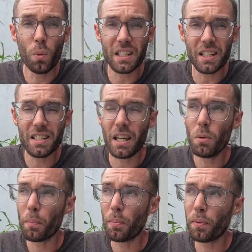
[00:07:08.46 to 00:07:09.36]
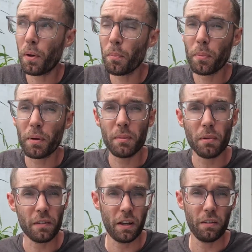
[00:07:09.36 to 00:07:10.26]
which I'd say were probably
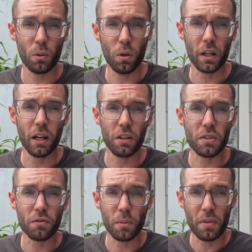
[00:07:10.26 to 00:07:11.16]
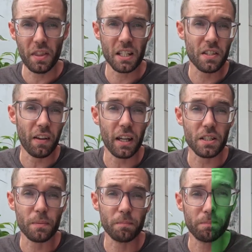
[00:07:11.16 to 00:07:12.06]
my favorite workouts from this
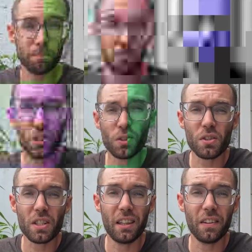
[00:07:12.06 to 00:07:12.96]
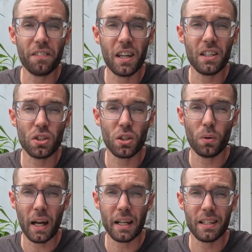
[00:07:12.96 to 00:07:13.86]
phase. I should also say that phase
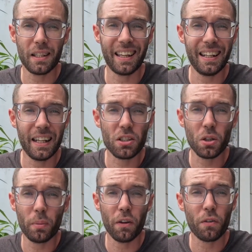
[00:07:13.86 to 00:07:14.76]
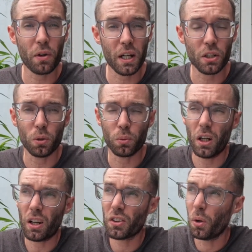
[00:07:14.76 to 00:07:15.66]
2 adds in a little bit of threshold
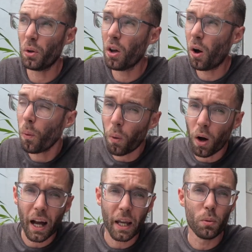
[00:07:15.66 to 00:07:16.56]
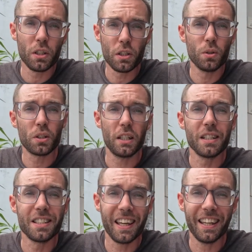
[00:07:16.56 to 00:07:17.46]
work, though not what I would usually
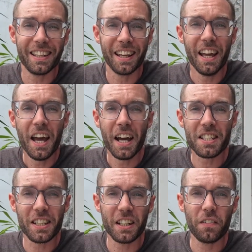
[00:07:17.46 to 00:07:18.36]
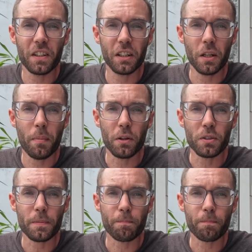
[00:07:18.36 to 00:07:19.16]
consider a significant amount.